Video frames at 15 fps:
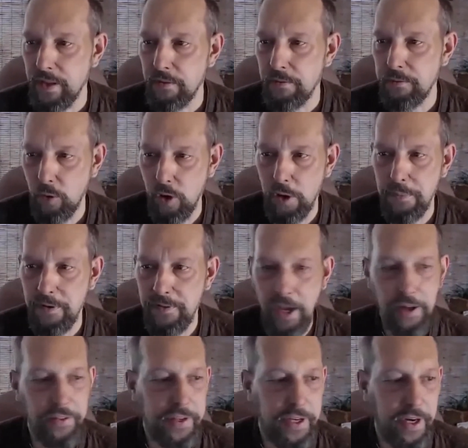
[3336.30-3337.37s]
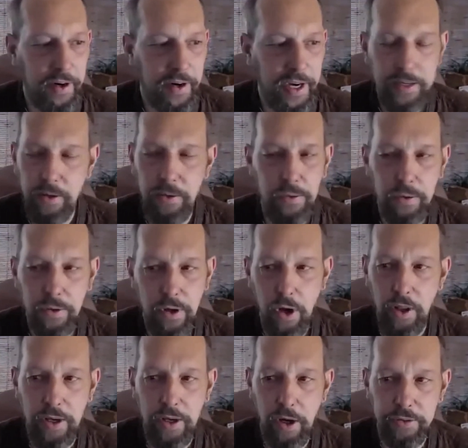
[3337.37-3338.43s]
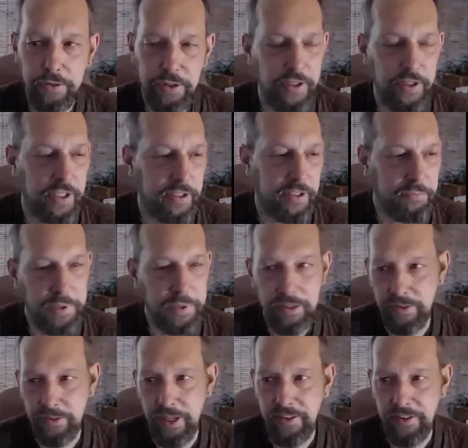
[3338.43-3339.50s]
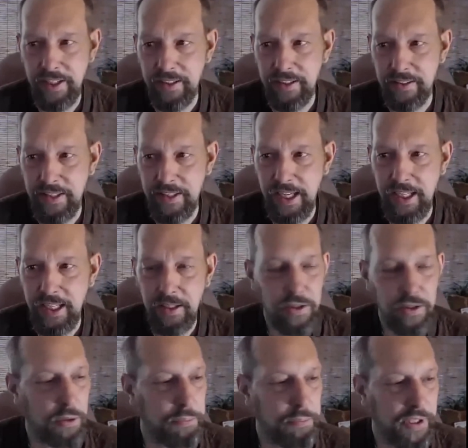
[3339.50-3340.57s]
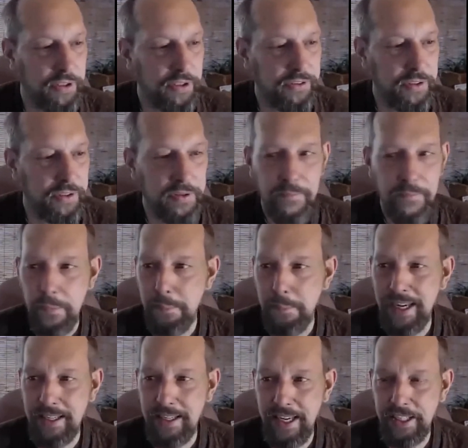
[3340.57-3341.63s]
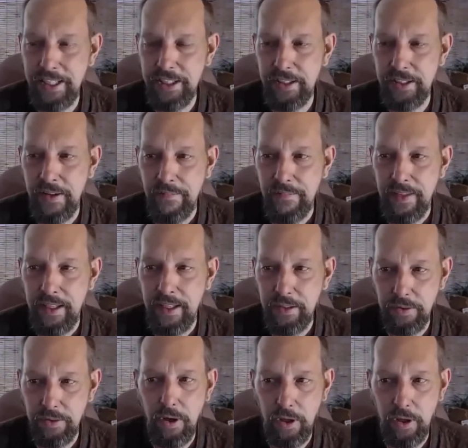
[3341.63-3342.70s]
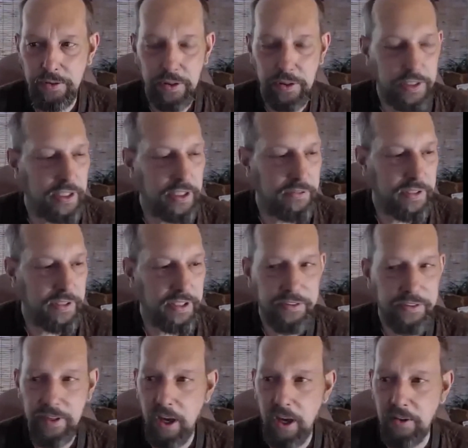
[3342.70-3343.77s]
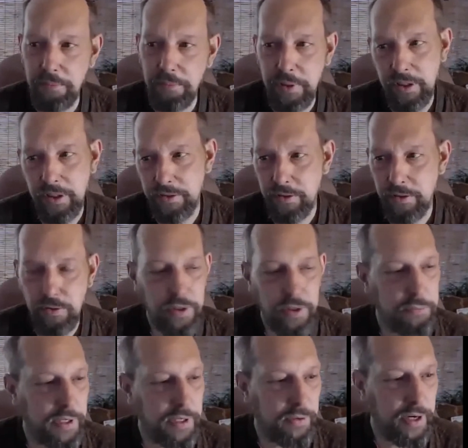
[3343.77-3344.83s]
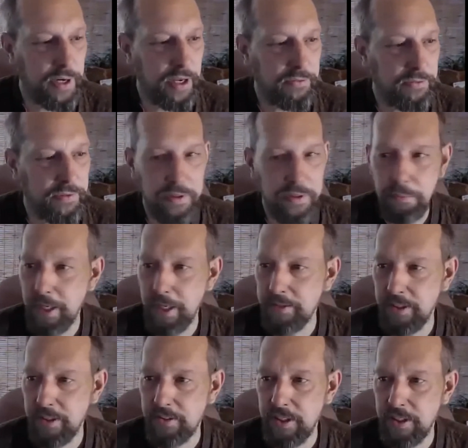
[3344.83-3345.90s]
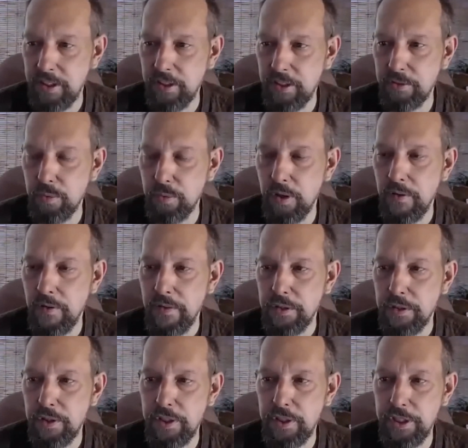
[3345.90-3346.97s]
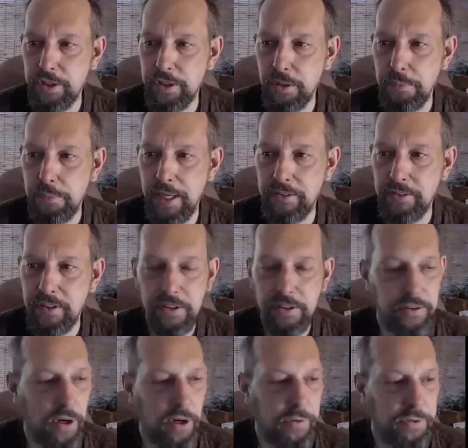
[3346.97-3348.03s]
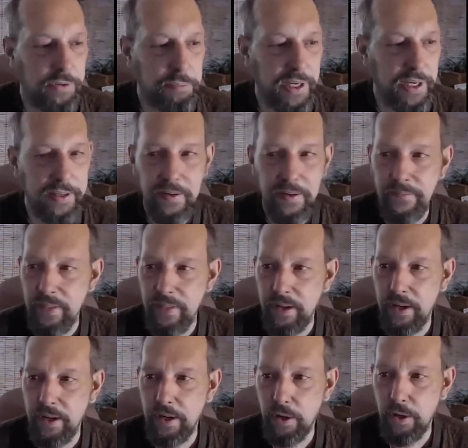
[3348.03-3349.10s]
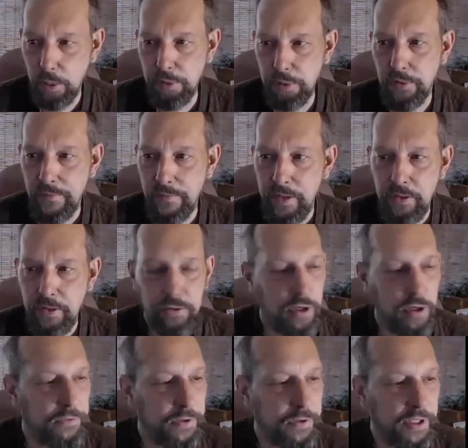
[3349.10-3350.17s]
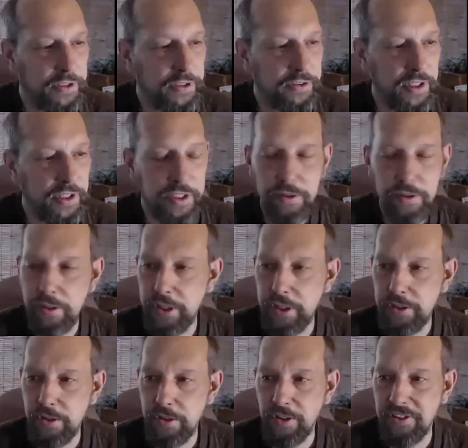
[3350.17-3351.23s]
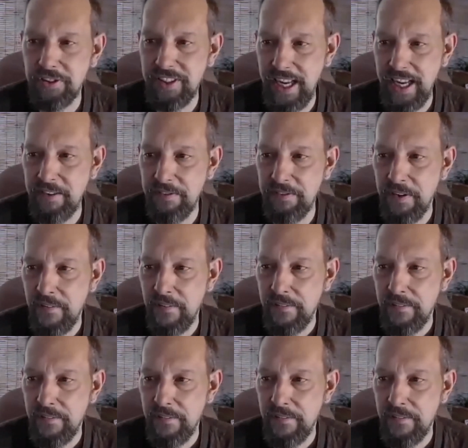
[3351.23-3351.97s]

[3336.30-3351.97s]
form of healthcare, I don't call it alternative, because I think taking little pills and medication is alternative in itself, because it's been around for about 60 years. Well, traditional medicine has always been herbal. So if you're interested in traditional, safe